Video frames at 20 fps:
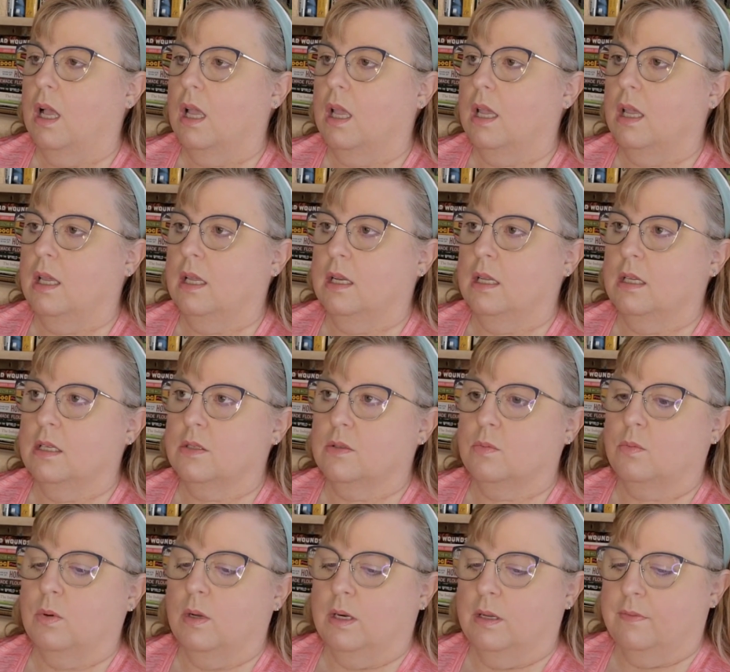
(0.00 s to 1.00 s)
It is
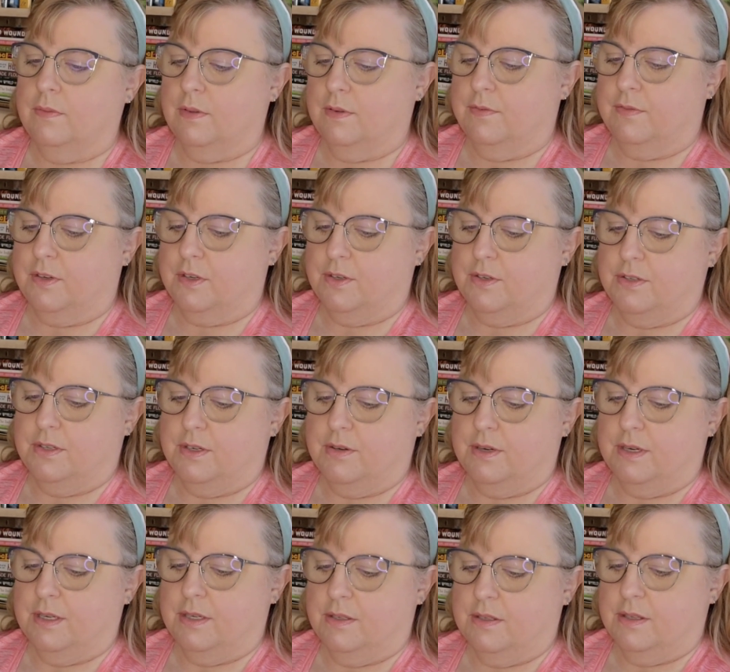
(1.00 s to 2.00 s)
one of the first
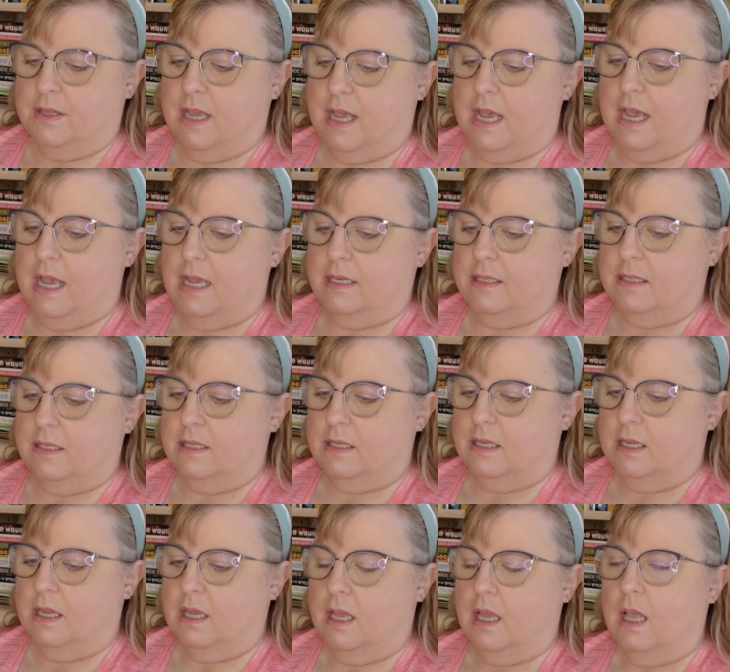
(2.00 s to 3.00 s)
series that
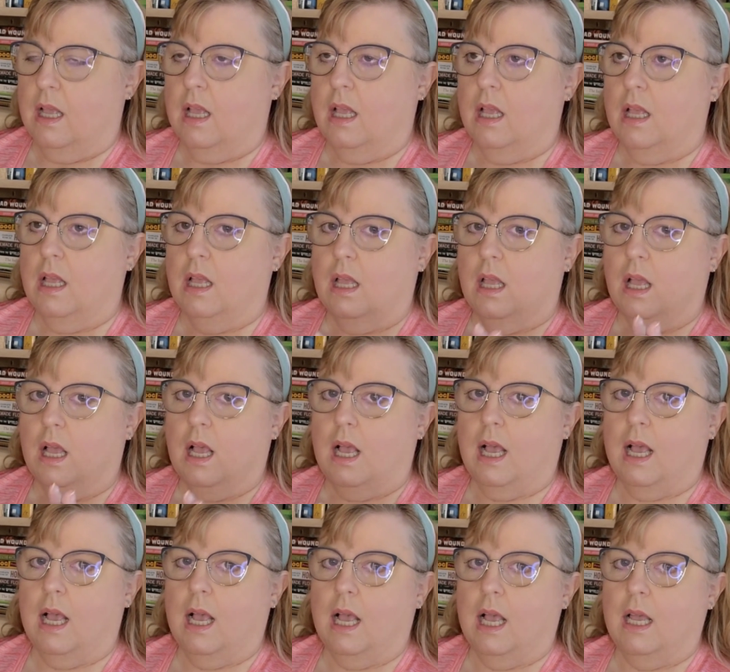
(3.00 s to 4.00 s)

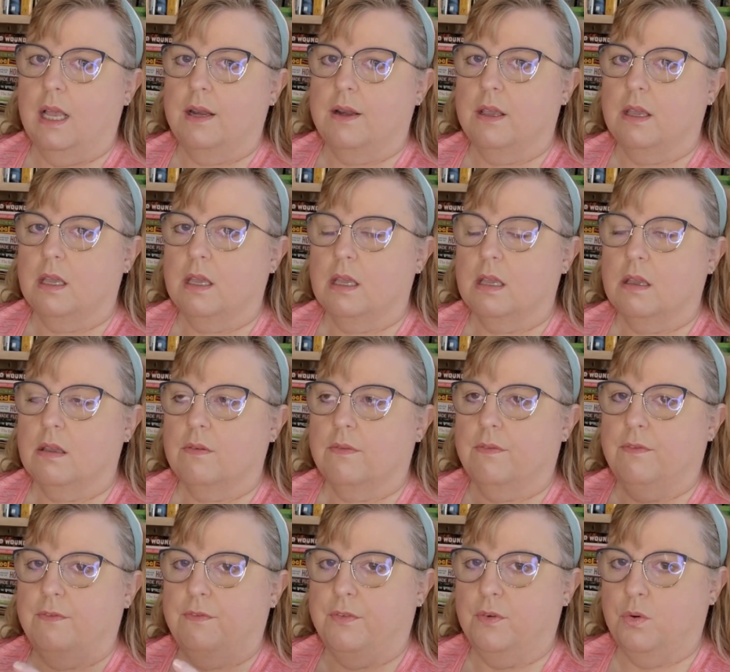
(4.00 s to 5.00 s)
had
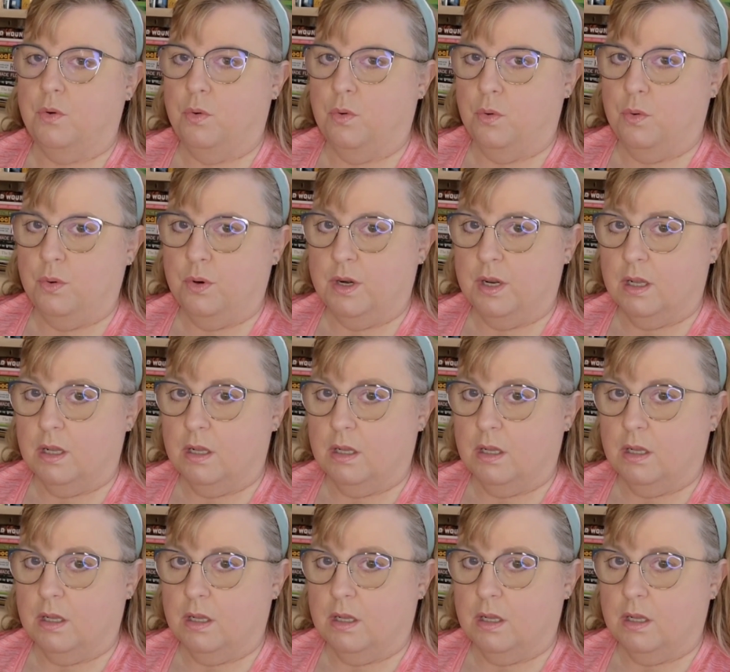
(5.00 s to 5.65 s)
food,